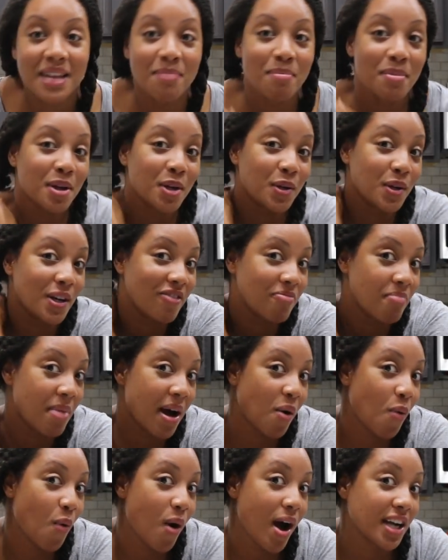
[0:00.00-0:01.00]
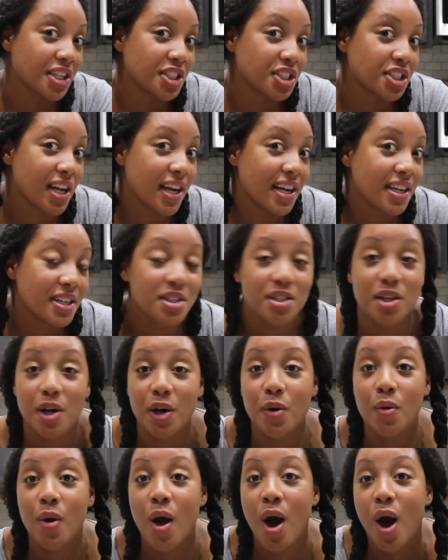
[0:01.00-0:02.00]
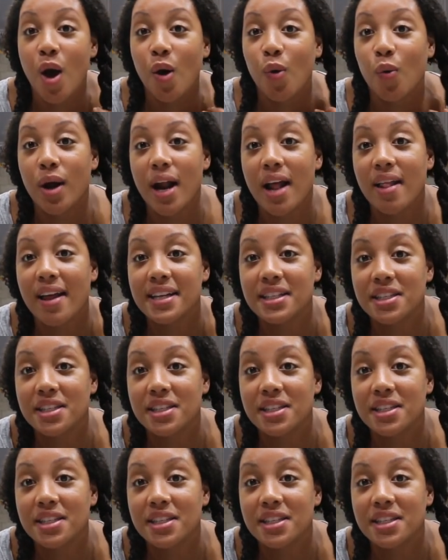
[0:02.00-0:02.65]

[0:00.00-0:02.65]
in the middle of my wash day. So what I